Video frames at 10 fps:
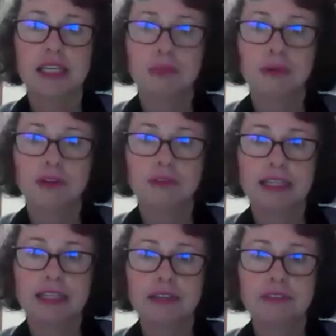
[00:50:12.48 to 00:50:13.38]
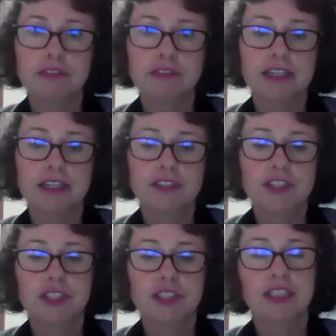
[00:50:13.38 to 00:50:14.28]
improving liver
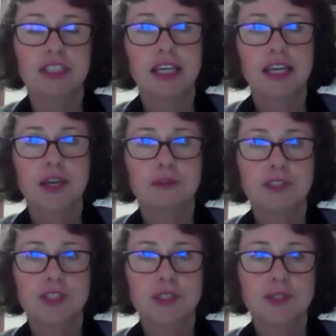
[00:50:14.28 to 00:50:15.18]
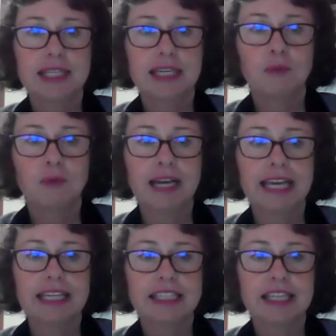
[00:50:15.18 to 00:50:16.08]
function, reducing
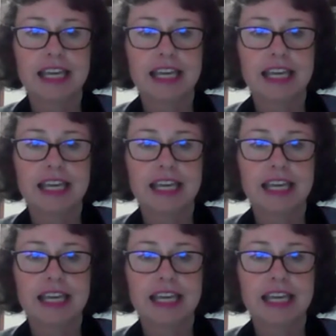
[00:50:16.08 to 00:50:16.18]
weight,